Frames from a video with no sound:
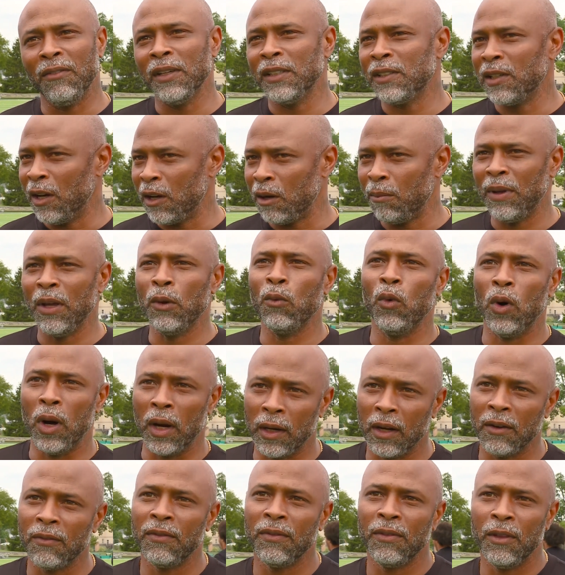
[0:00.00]
he's going to be
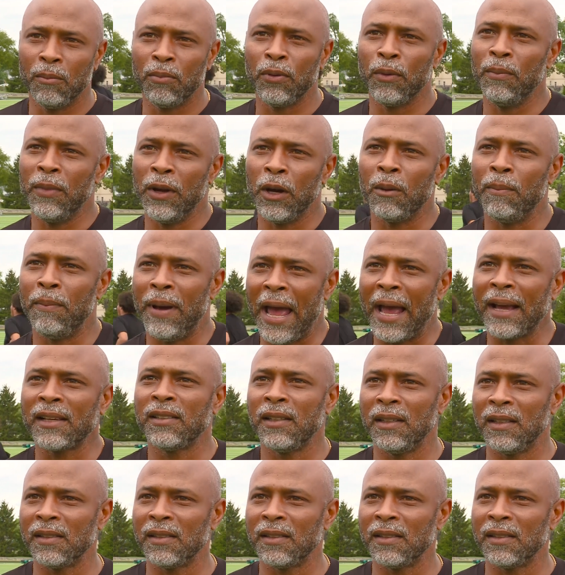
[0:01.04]
one of the premier backs